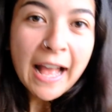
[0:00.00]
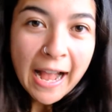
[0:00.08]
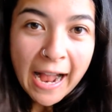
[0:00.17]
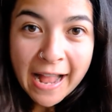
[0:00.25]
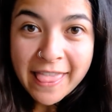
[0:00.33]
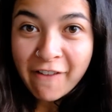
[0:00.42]

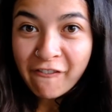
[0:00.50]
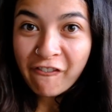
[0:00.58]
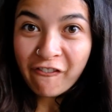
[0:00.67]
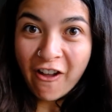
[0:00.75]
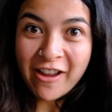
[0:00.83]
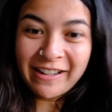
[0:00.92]
And then
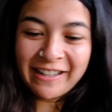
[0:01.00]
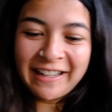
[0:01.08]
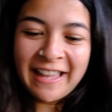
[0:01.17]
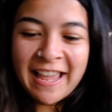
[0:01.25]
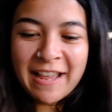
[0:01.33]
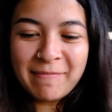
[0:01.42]

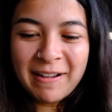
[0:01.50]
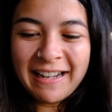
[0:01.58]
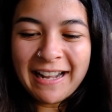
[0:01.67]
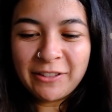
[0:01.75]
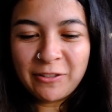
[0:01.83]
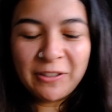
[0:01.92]
finally, my
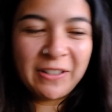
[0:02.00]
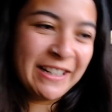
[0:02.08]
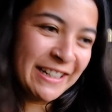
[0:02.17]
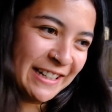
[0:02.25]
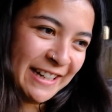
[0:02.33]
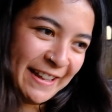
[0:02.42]
last one, because I
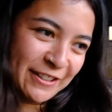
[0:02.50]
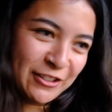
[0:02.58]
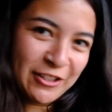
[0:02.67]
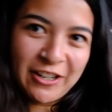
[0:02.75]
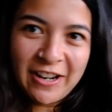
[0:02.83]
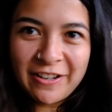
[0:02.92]
did an
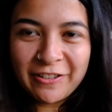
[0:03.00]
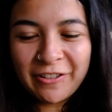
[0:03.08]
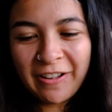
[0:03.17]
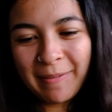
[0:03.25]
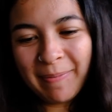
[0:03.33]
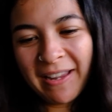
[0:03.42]
extra tile.
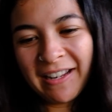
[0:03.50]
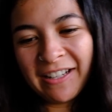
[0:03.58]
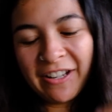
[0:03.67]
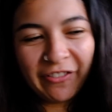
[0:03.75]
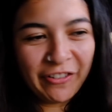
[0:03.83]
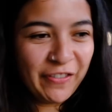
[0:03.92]
I paid
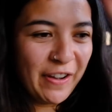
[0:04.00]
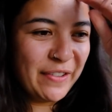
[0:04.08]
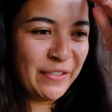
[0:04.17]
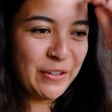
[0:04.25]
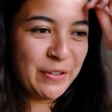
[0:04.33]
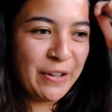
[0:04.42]
another
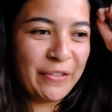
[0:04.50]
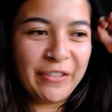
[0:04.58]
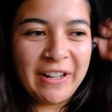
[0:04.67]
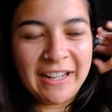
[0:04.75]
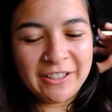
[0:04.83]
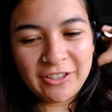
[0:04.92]
€5
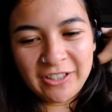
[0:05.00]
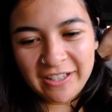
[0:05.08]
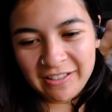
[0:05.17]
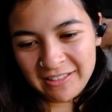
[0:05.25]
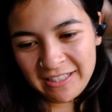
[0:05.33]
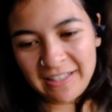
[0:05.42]
for an extra
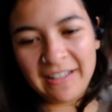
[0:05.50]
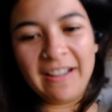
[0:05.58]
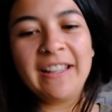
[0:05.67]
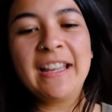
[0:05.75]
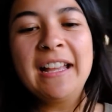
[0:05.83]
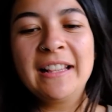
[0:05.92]
tile, didn't
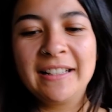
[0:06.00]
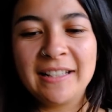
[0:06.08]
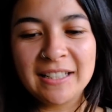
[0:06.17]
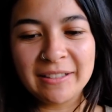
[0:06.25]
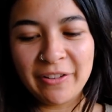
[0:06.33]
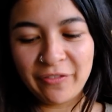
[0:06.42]
I? This
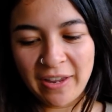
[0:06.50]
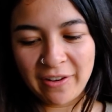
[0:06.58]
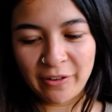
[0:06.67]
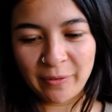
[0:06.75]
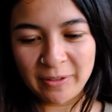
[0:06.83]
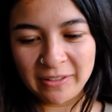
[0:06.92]
is my
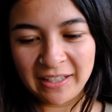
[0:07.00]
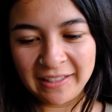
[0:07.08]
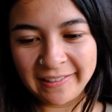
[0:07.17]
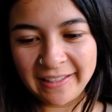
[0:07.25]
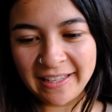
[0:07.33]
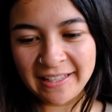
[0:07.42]
favourite one, and
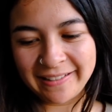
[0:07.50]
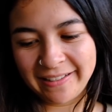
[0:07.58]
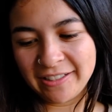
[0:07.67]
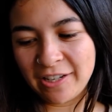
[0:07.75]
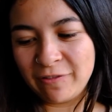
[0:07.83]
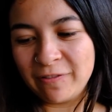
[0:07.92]
it is
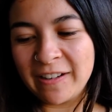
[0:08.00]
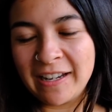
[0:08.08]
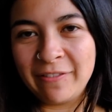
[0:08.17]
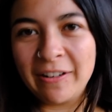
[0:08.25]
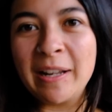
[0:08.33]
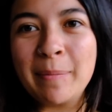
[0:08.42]
actually
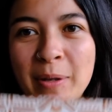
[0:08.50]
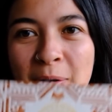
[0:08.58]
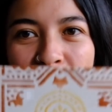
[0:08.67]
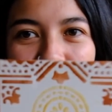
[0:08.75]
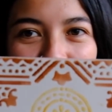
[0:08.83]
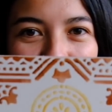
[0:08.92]
really, really
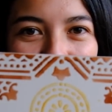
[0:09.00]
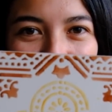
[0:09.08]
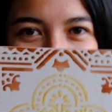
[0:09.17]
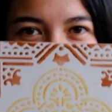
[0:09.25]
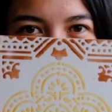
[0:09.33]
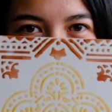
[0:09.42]
beautiful.
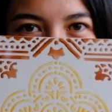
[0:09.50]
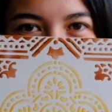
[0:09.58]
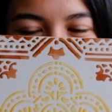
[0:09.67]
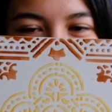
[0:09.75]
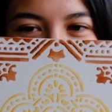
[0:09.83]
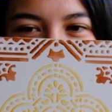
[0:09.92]
Look at that.
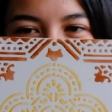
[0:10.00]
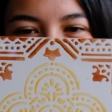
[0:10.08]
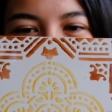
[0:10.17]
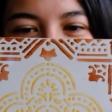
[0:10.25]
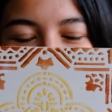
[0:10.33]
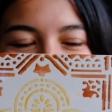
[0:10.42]

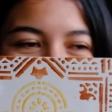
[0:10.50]
I'm really